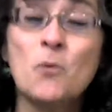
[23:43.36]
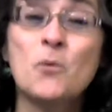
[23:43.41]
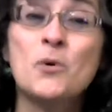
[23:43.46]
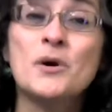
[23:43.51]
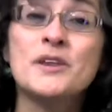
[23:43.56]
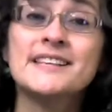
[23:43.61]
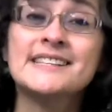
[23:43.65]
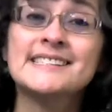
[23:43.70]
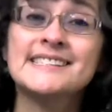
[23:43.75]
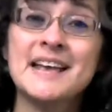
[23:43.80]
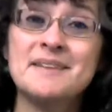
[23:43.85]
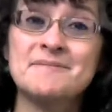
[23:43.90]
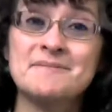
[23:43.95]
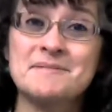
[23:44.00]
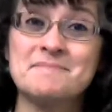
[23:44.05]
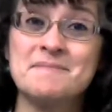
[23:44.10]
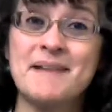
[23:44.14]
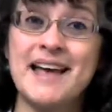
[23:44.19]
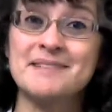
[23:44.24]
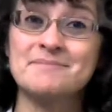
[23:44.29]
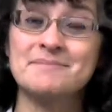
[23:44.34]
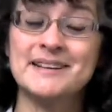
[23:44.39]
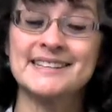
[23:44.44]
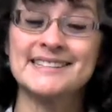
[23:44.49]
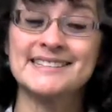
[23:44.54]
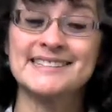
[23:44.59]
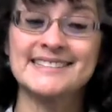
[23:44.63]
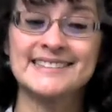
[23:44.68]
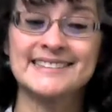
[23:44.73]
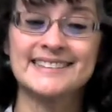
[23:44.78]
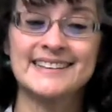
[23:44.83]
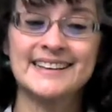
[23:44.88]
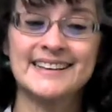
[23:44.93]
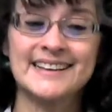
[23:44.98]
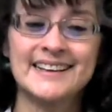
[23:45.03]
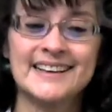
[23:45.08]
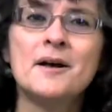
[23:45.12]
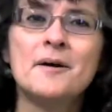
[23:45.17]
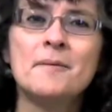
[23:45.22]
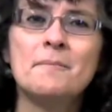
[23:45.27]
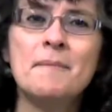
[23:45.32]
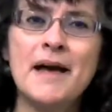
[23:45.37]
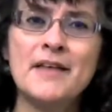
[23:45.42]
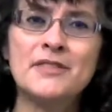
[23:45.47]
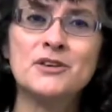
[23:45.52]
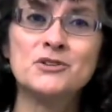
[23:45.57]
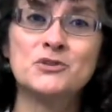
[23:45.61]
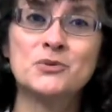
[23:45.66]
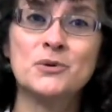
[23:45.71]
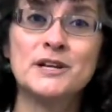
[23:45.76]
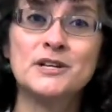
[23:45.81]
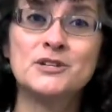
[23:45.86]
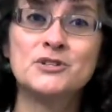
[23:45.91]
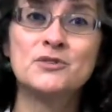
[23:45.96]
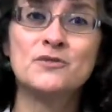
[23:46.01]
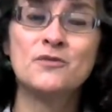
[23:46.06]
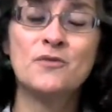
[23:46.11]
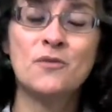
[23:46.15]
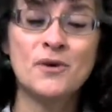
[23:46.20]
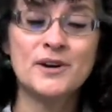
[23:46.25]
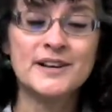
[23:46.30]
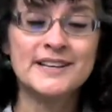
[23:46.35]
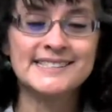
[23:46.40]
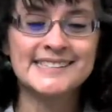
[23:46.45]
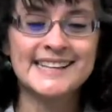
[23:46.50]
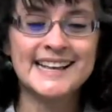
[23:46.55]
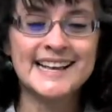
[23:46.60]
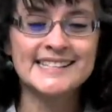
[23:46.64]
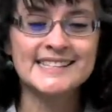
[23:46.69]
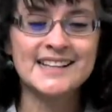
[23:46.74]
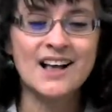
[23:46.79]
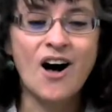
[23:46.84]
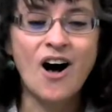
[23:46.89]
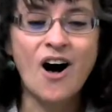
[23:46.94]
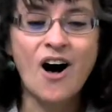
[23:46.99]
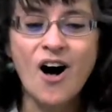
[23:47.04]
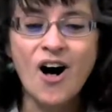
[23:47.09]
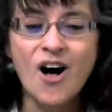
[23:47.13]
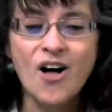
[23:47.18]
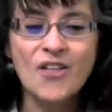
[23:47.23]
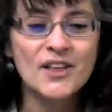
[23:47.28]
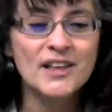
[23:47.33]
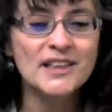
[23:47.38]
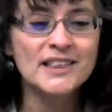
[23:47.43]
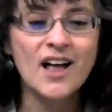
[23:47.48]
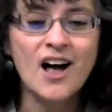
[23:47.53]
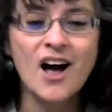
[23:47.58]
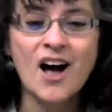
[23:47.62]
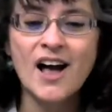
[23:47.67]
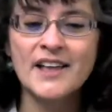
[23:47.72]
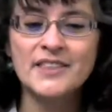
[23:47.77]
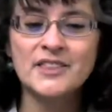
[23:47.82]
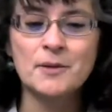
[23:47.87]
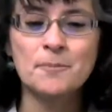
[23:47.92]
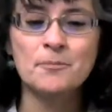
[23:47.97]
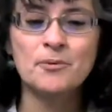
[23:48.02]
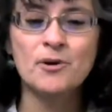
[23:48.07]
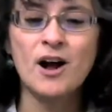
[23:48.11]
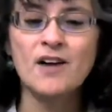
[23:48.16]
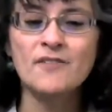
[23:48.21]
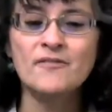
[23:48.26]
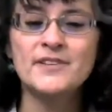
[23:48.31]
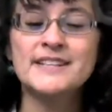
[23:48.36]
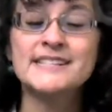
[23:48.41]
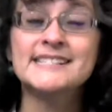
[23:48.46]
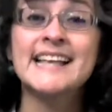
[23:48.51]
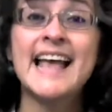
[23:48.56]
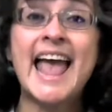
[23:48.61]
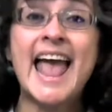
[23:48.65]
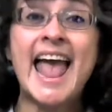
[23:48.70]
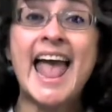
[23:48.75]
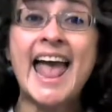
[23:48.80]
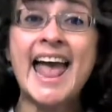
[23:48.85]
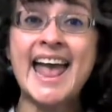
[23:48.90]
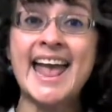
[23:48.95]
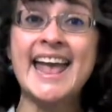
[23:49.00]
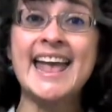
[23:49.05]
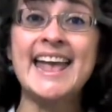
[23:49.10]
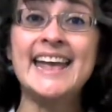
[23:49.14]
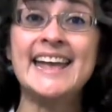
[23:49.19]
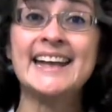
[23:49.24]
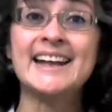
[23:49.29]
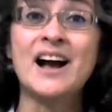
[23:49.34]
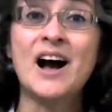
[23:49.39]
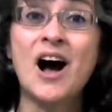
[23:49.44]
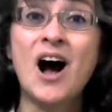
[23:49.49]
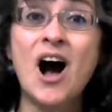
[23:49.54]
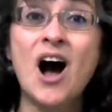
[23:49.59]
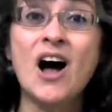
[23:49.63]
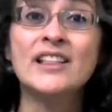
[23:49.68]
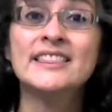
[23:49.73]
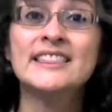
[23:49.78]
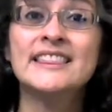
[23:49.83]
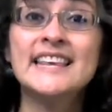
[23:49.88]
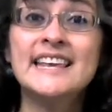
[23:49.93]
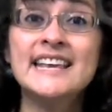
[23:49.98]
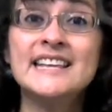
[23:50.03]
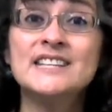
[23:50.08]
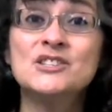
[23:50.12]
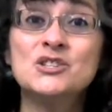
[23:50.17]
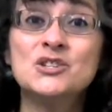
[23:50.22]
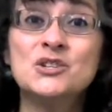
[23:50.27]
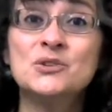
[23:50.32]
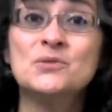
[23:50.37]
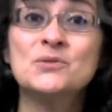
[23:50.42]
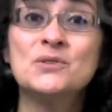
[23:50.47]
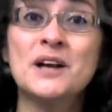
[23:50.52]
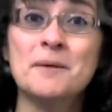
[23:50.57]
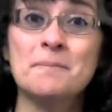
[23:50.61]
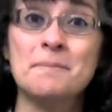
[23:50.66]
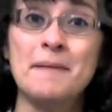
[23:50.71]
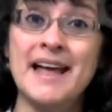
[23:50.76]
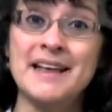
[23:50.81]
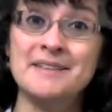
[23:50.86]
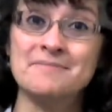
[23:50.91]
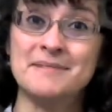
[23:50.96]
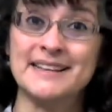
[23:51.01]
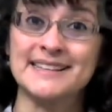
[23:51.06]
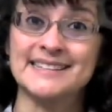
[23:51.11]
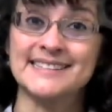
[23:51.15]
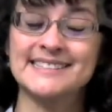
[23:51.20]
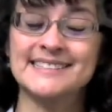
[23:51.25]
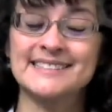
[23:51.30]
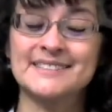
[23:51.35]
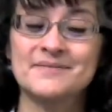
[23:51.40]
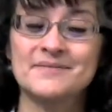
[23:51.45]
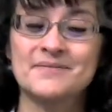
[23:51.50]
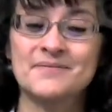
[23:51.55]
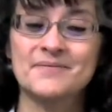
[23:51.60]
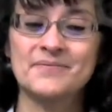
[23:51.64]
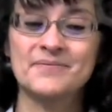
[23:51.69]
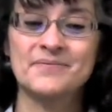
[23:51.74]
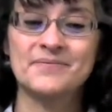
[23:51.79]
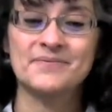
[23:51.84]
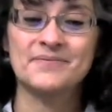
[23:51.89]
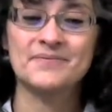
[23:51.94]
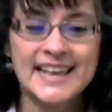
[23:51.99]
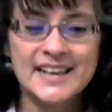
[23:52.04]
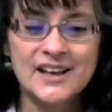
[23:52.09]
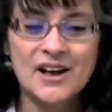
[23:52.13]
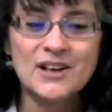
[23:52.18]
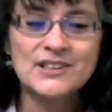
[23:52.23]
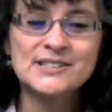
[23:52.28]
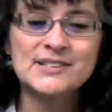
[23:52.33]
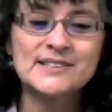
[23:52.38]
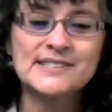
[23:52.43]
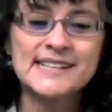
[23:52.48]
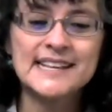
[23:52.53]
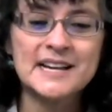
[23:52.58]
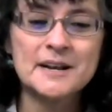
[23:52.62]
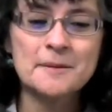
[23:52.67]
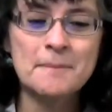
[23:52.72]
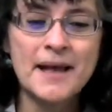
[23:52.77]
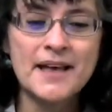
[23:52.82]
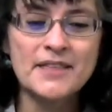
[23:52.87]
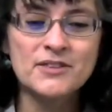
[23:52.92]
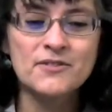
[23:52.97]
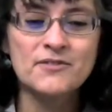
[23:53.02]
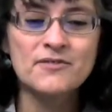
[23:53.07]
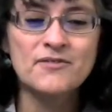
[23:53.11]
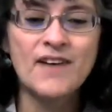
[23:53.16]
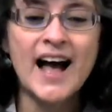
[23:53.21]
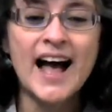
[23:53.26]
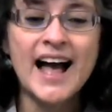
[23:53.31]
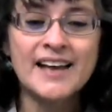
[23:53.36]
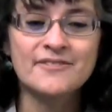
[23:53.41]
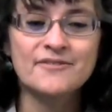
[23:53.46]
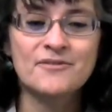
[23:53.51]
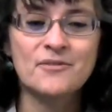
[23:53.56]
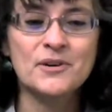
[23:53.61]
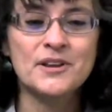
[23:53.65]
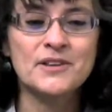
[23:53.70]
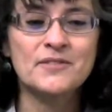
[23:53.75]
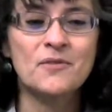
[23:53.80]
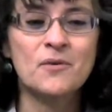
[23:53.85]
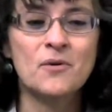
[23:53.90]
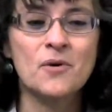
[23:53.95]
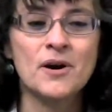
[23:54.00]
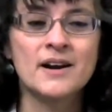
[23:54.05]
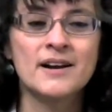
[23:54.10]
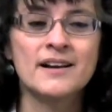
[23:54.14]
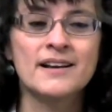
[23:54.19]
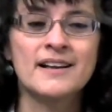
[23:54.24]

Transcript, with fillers: were the same commandments. Matthew 22 40 says, All the law and the prophets hang on these two commandments. He also said in Matthew 5 44,